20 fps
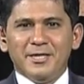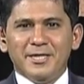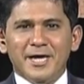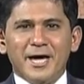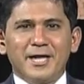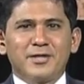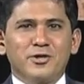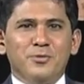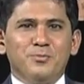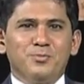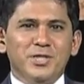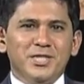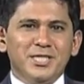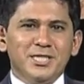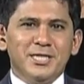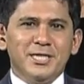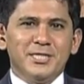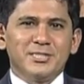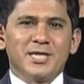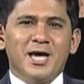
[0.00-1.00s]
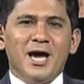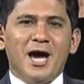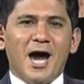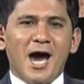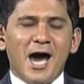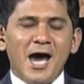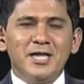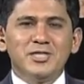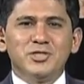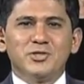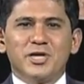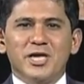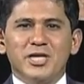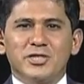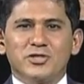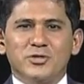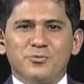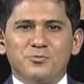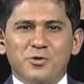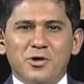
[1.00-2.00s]
He had completed his higher
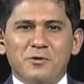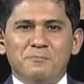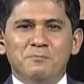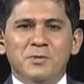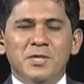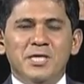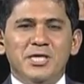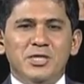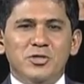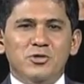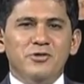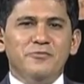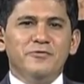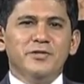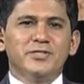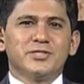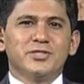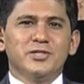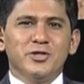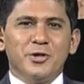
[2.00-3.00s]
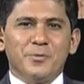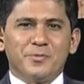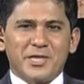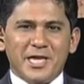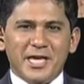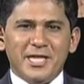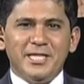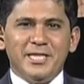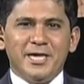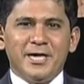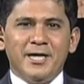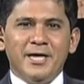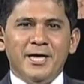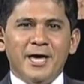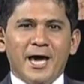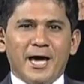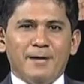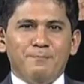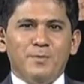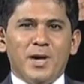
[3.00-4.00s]
education from University of Kenya
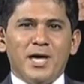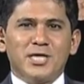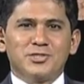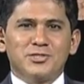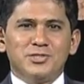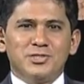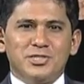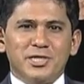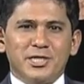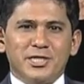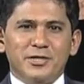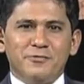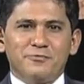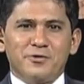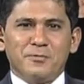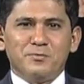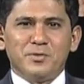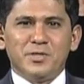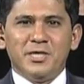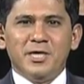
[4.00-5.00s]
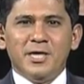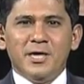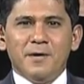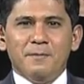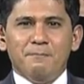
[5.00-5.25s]
and master's degree from the